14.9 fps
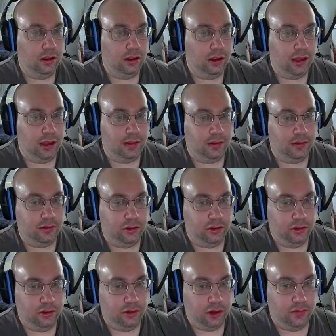Yeah, that's a good
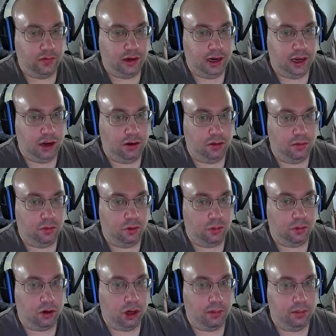start for now. We'll
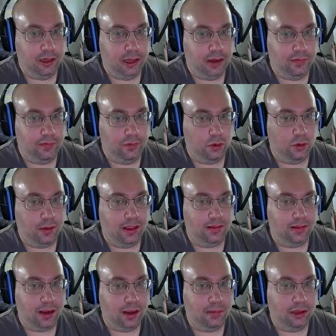probably get 4 by the
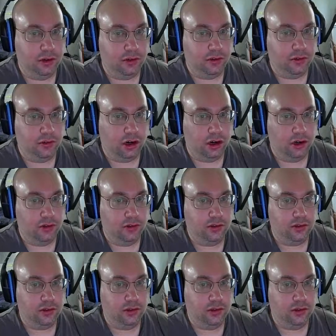time the year starts.